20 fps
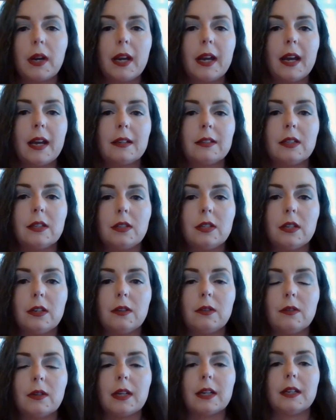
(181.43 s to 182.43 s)
what I had to
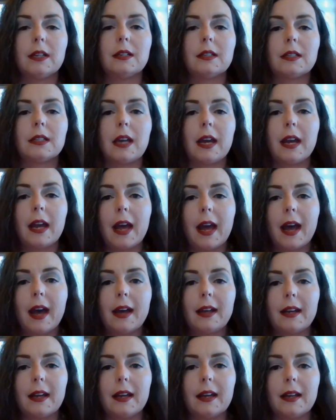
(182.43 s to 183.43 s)
do is I
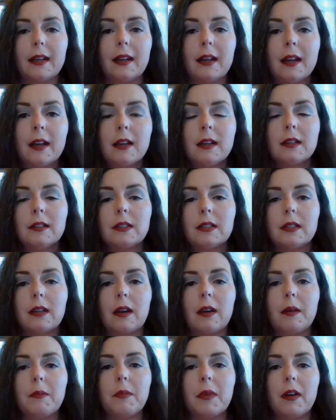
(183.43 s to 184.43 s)
added
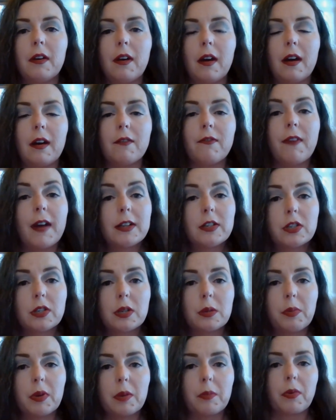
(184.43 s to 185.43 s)
some uh,
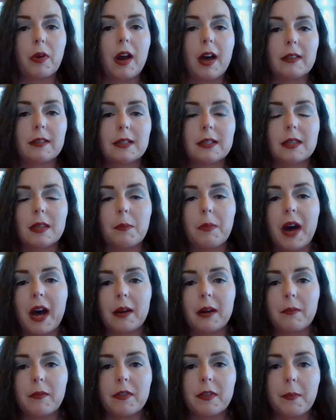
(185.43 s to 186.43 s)
vegetable broth to the
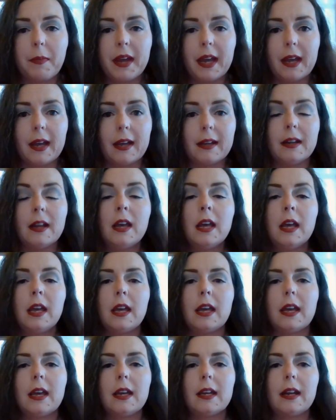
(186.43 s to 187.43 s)
bottom of the pan
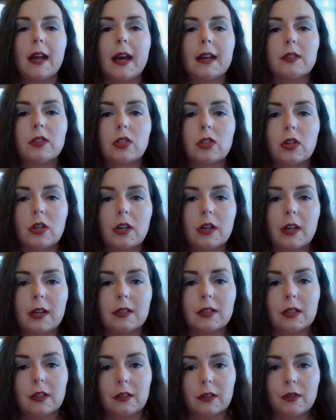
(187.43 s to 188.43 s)
and I stirred
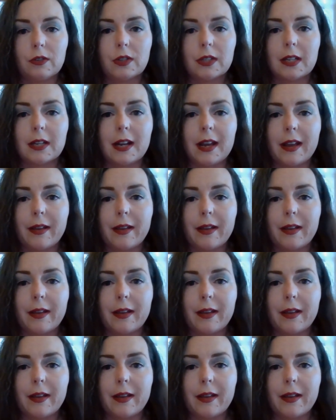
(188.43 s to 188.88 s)
it to loosen